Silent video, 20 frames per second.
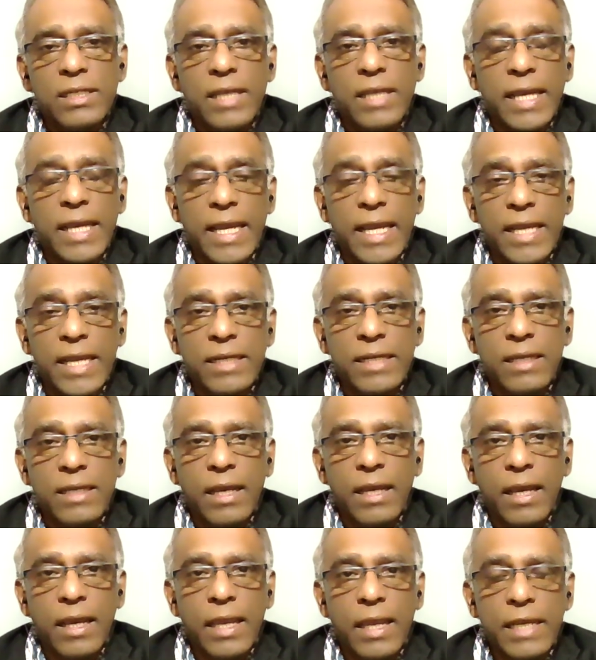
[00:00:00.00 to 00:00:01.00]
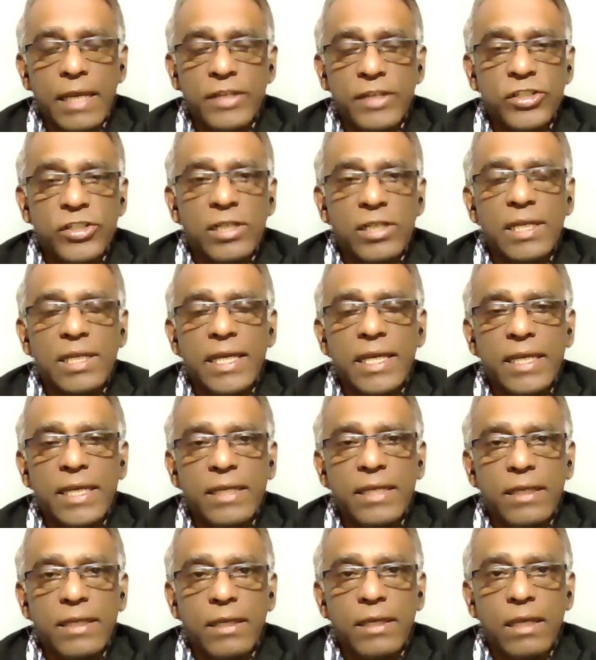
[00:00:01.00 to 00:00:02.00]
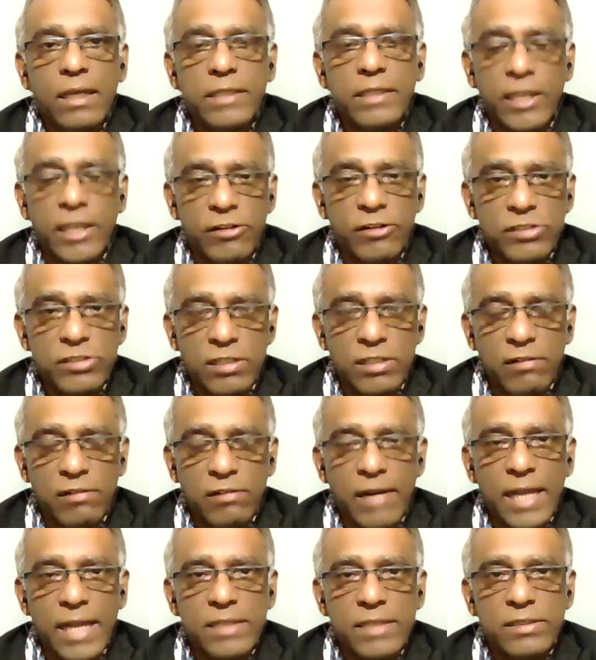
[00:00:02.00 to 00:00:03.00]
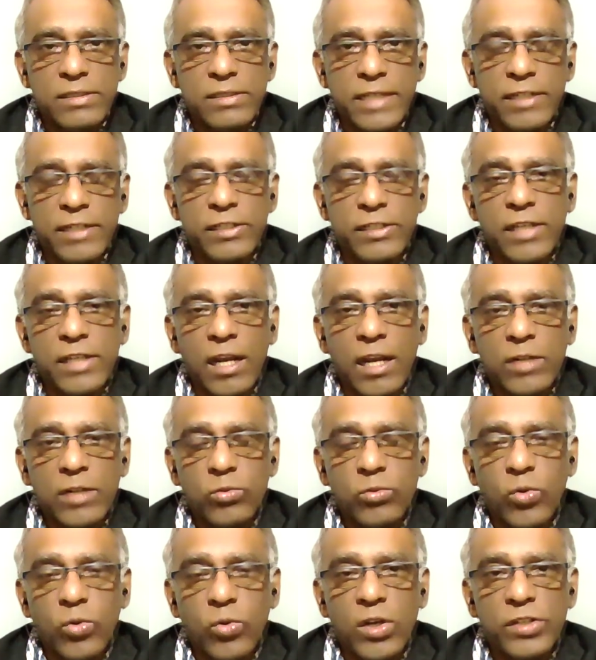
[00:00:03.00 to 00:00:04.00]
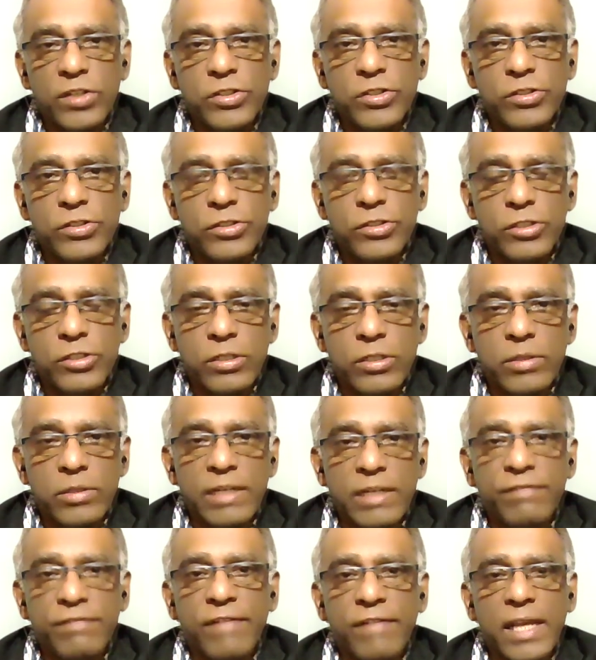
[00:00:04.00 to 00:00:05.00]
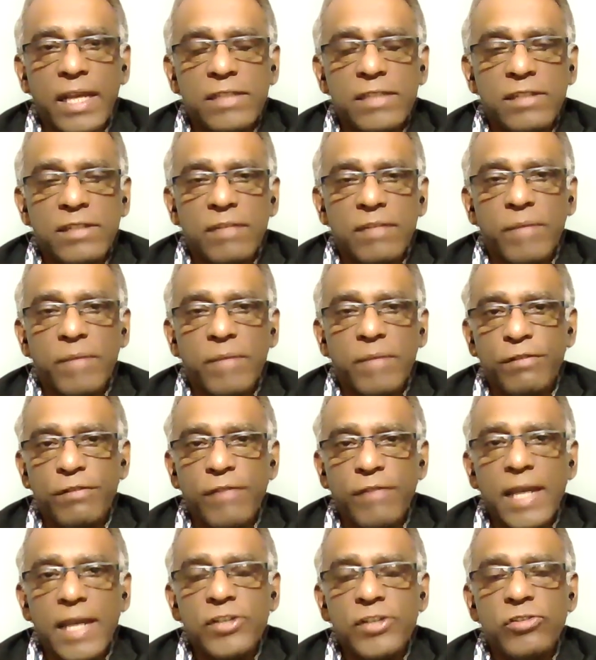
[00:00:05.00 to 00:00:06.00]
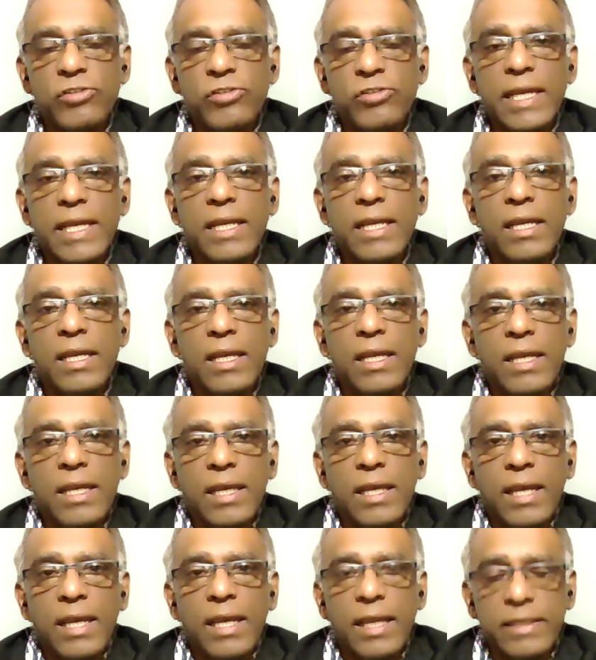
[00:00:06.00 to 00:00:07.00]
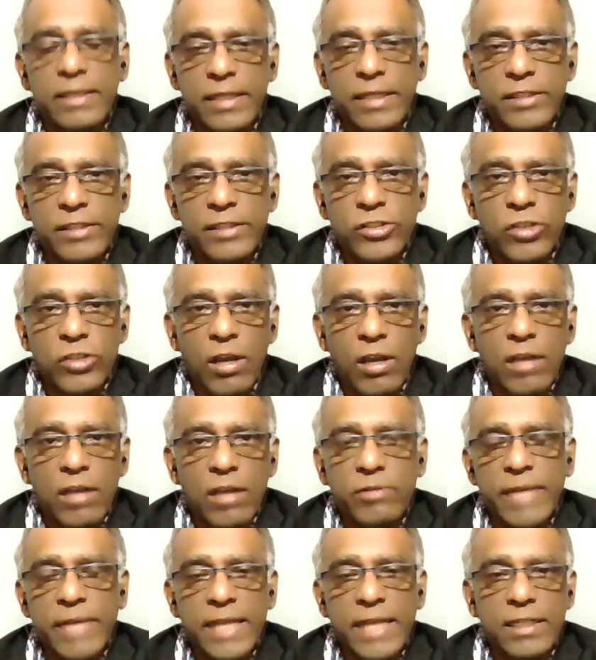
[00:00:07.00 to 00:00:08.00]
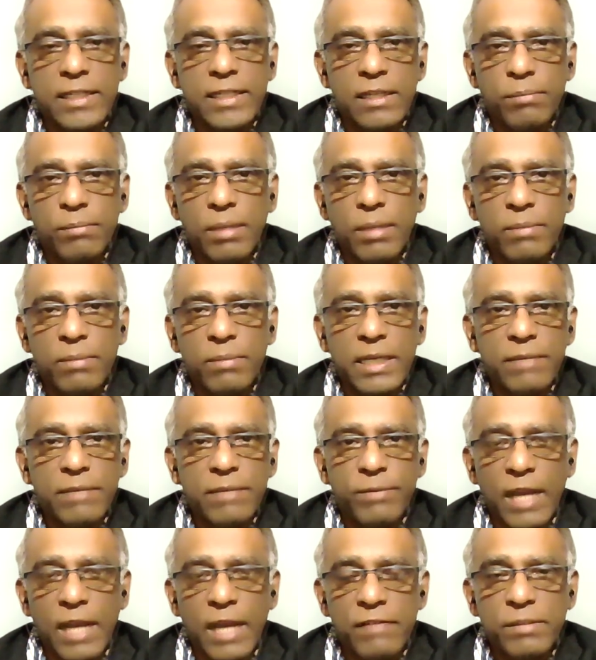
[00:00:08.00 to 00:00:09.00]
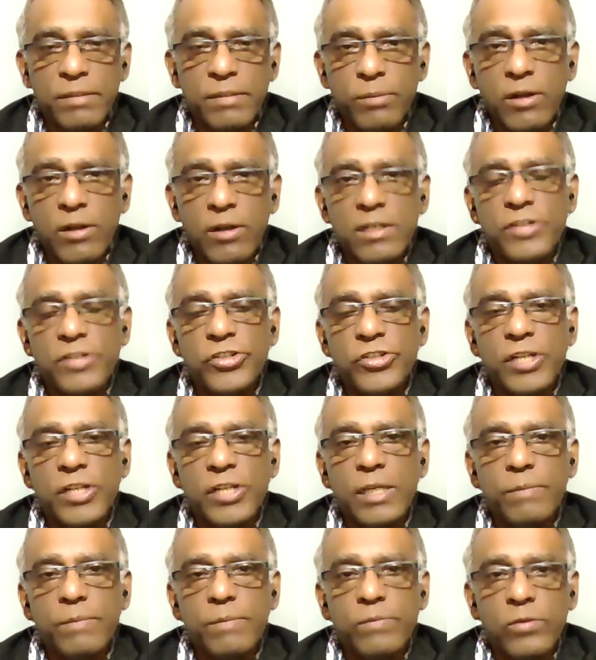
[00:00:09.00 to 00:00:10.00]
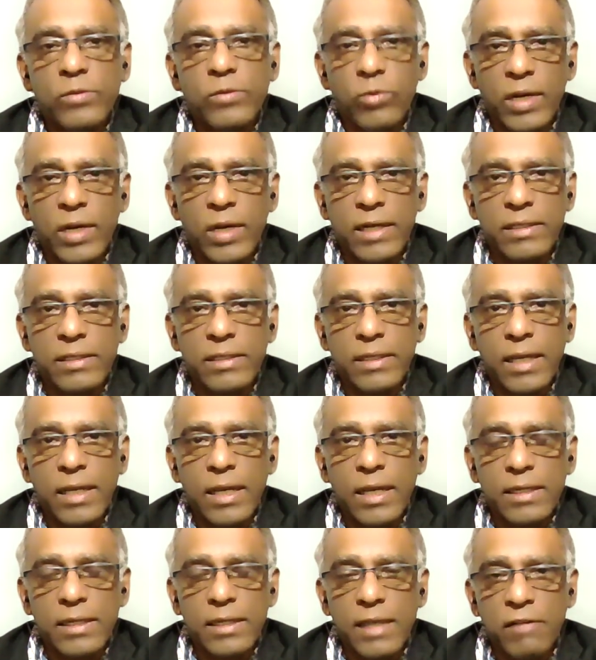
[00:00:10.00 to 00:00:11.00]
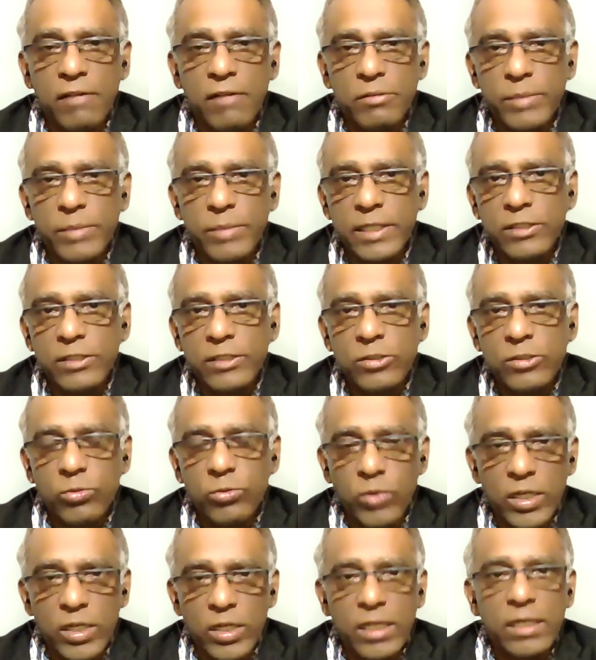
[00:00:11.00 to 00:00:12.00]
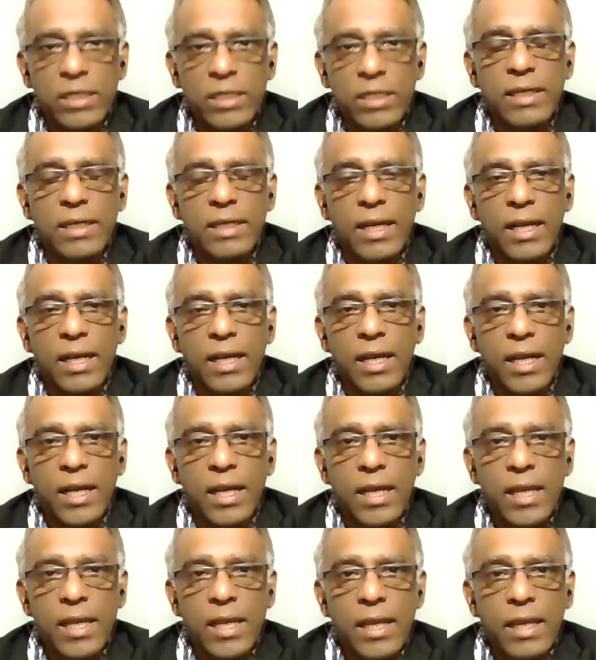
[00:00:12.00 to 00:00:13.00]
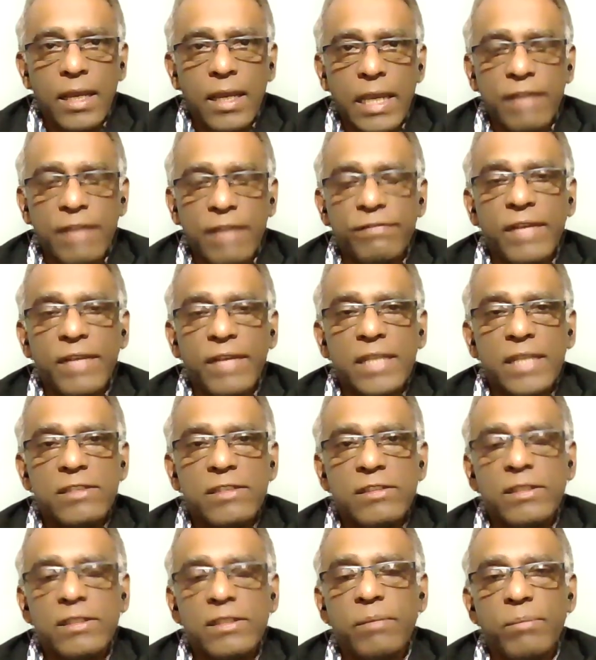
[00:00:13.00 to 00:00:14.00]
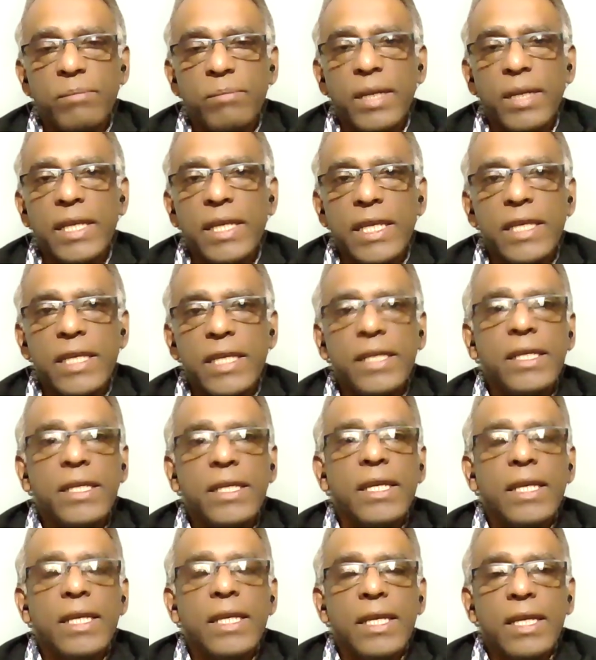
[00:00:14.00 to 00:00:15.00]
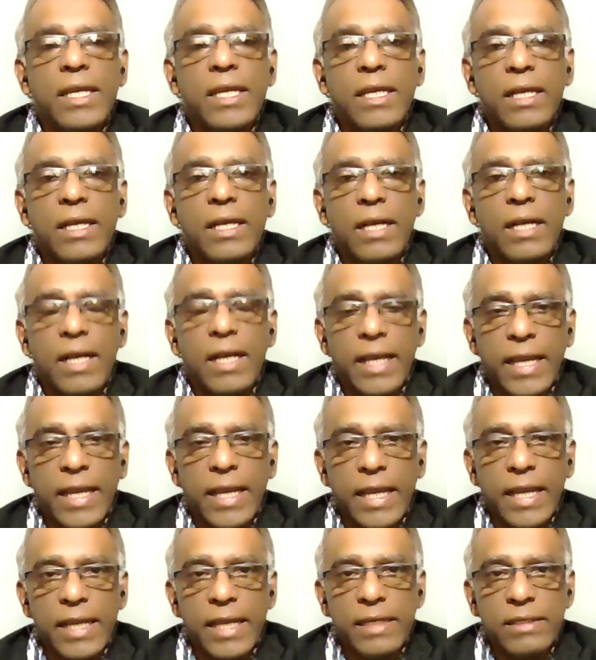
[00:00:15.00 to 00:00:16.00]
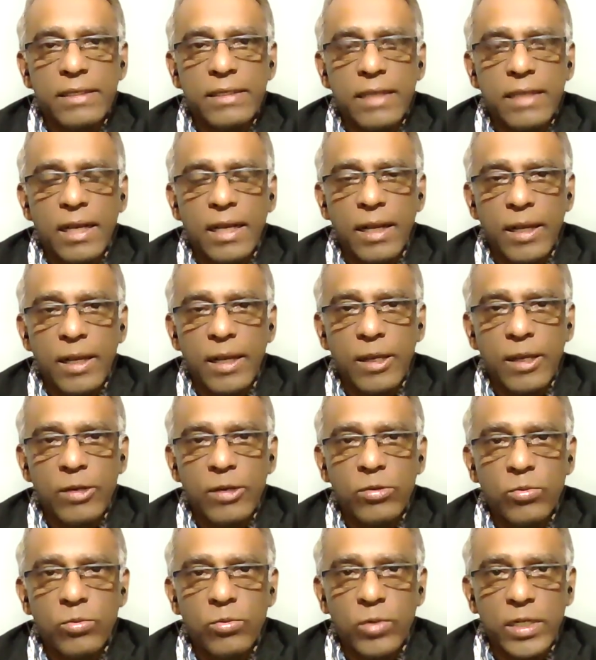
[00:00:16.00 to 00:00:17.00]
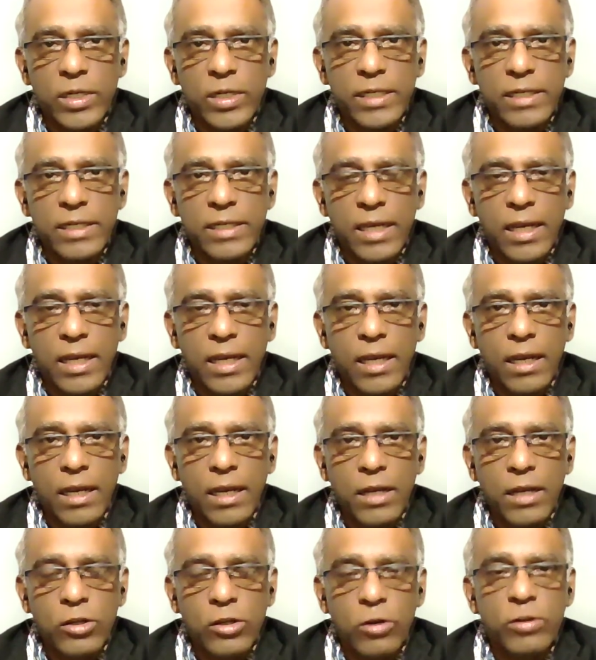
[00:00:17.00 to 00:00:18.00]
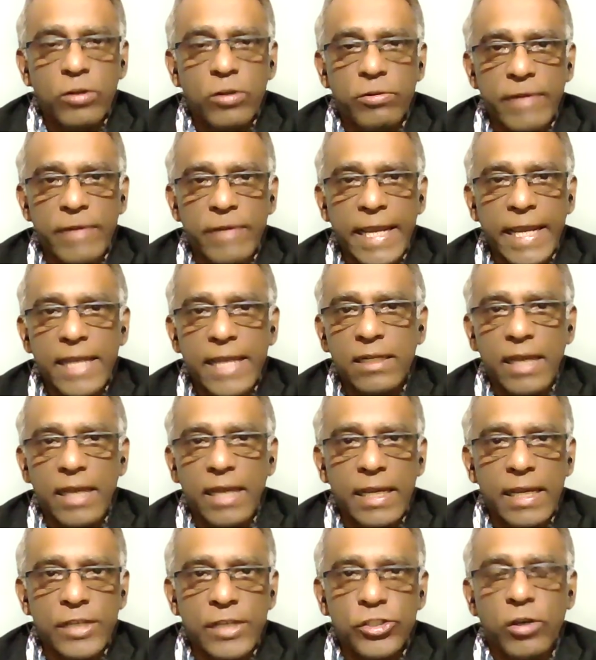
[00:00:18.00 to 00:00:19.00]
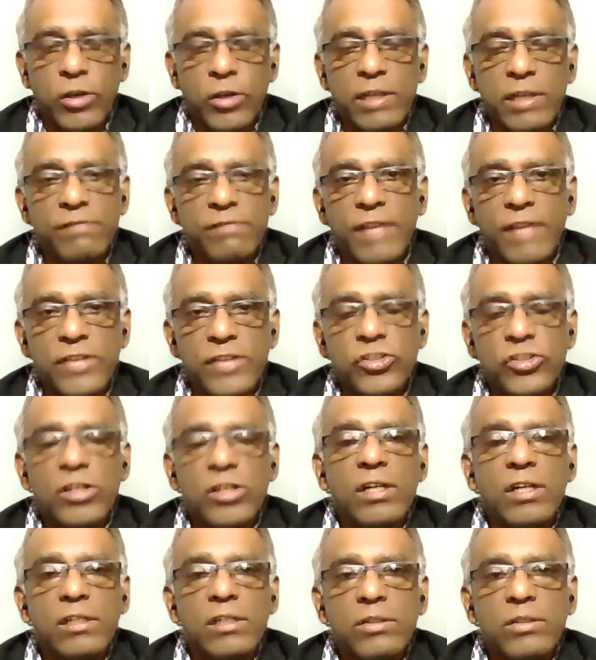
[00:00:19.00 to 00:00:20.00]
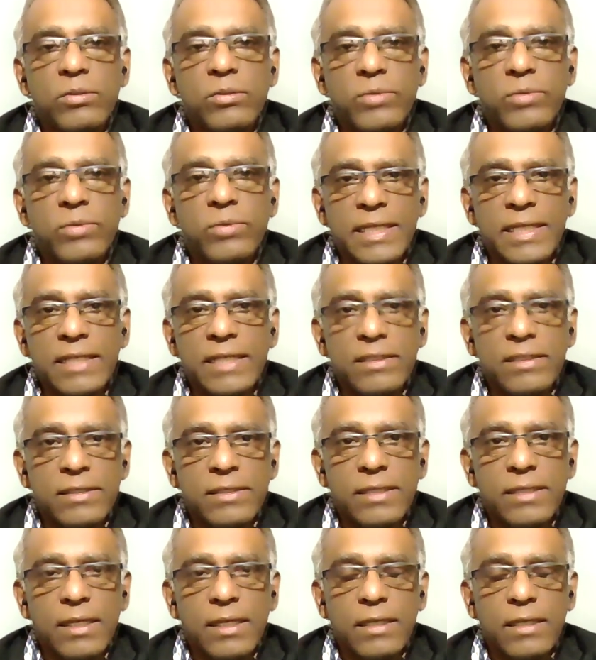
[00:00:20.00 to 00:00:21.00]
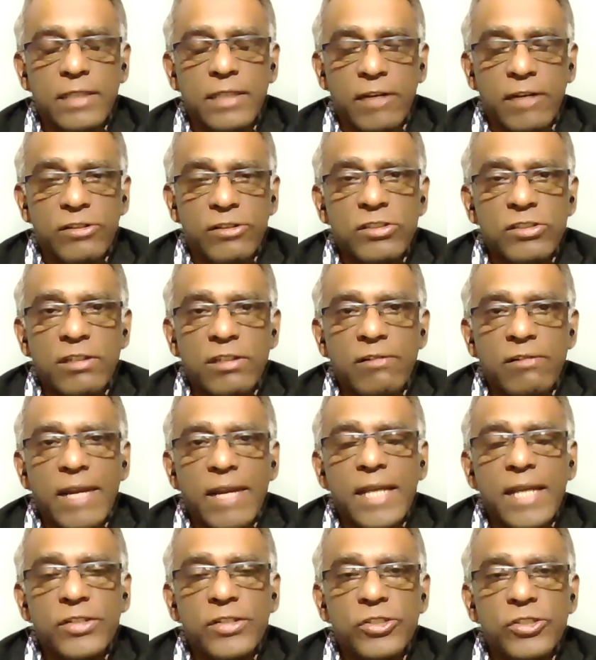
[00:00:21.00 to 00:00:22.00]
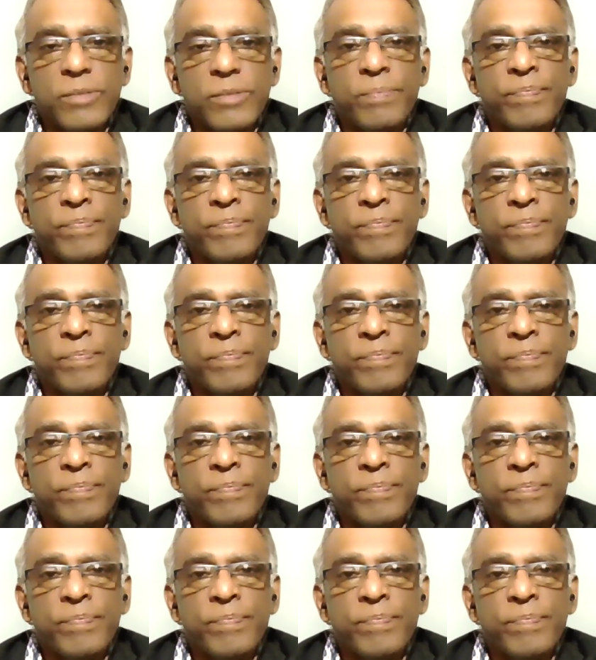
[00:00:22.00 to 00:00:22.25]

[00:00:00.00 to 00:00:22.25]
And initially, the aristocrats, they did not want to invest in manufacturing. And then the Shah created a public-private partnership where the government would invest some money and would co-create like a joint venture with the aristocrats